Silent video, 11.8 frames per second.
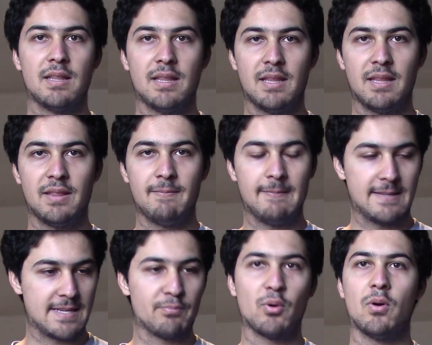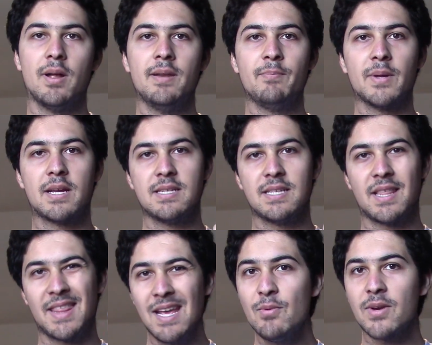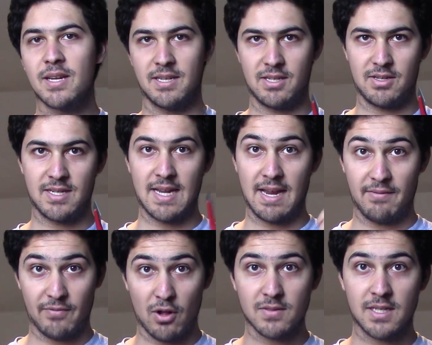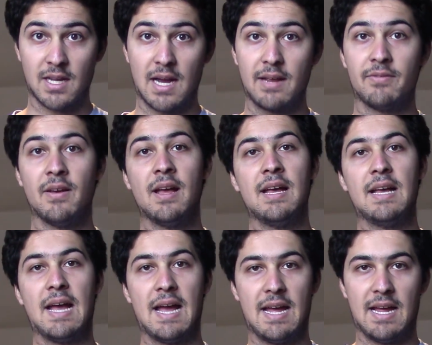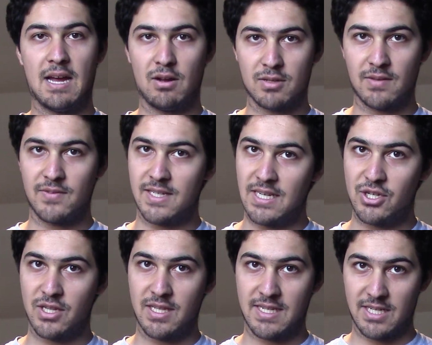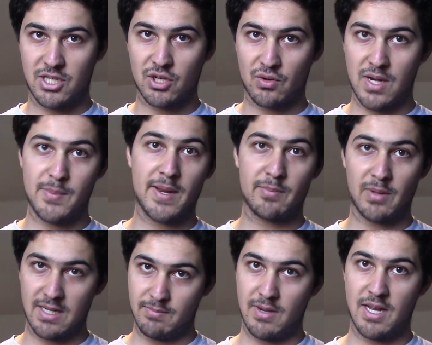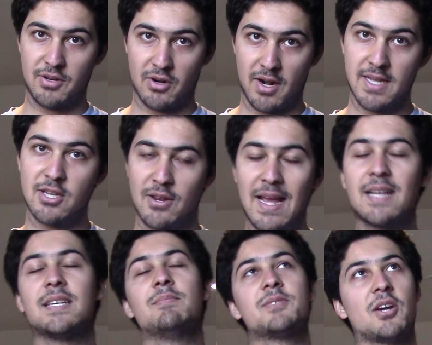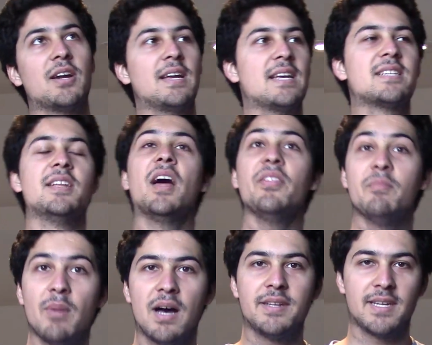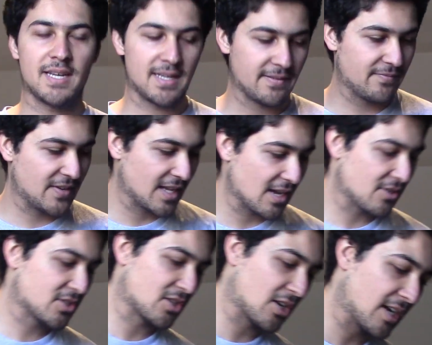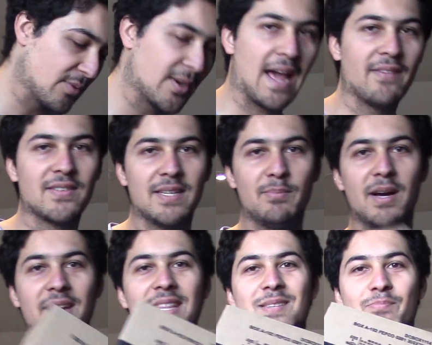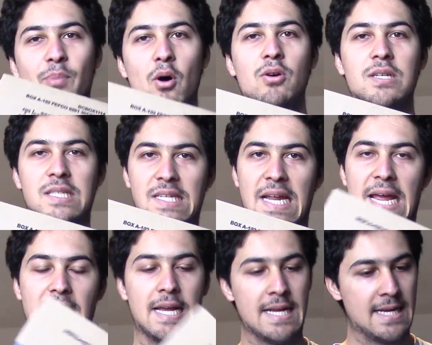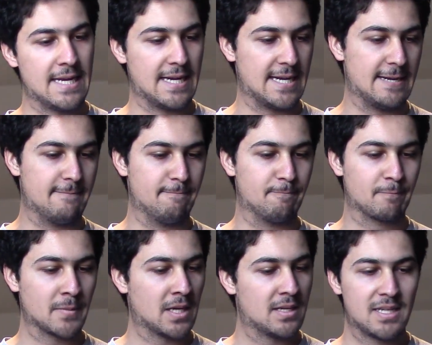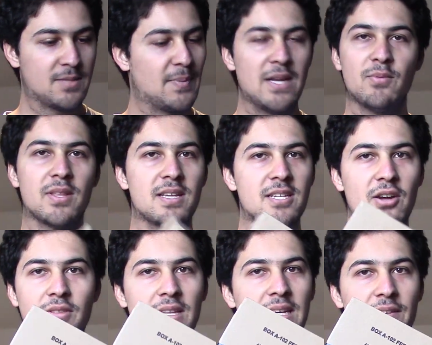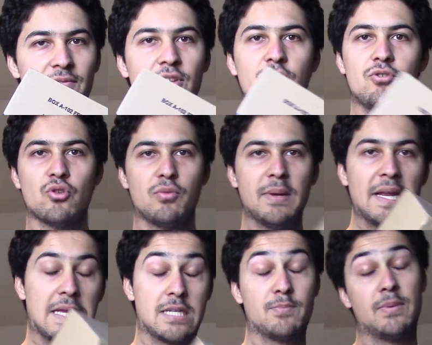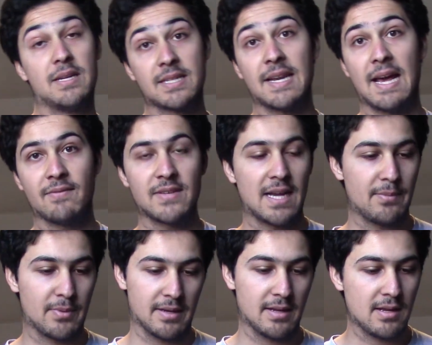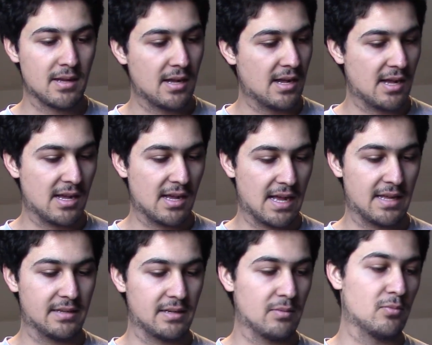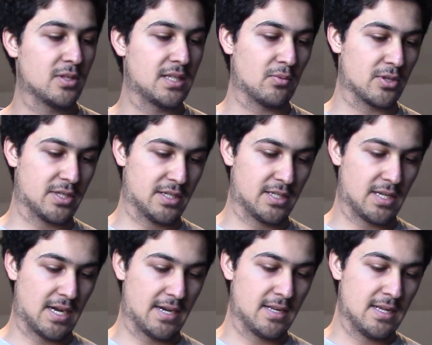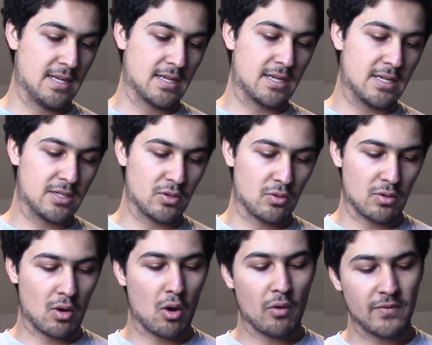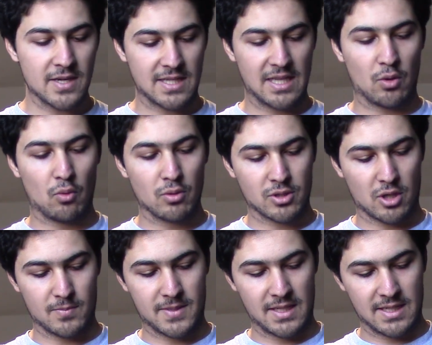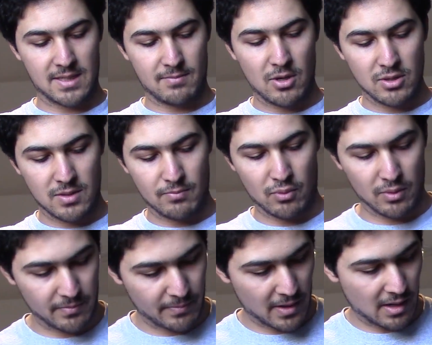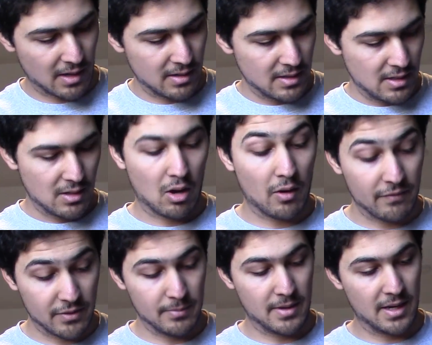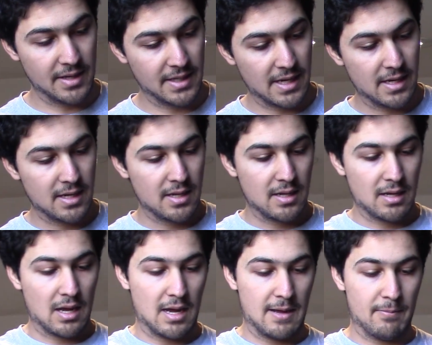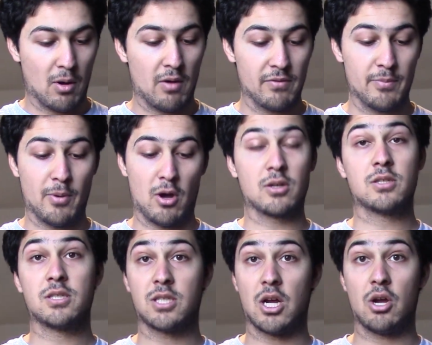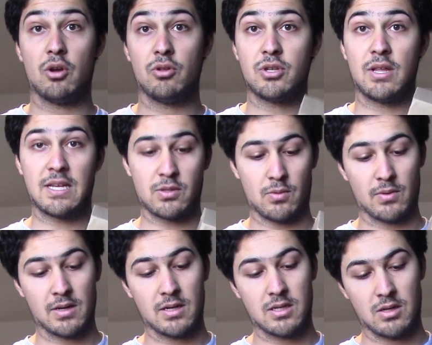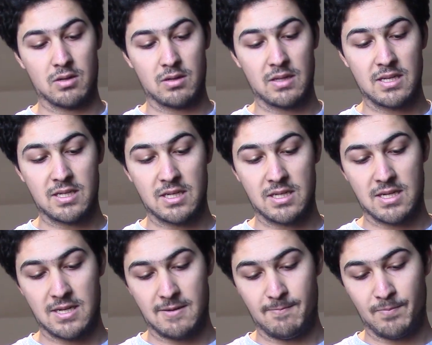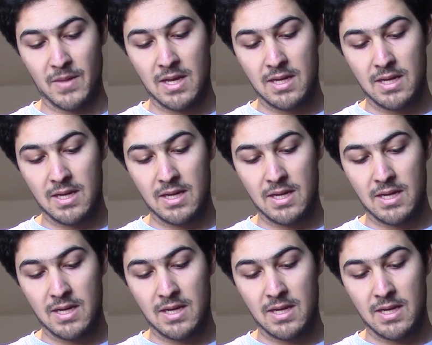It's important because the thing we're going to do today involves a knife. I also have a t-shirt that says "Screaming Bloody Murder" on it. So yes, I'm sorry, it's another murder video. Sorry, we're going to have to murder this box today. It's been with us only a few short minutes, but it's going to have to happen. And we'll see what's inside. Because obviously the autopsy is the most important part of the murder. Of the box, so that's what we're going to do. This is a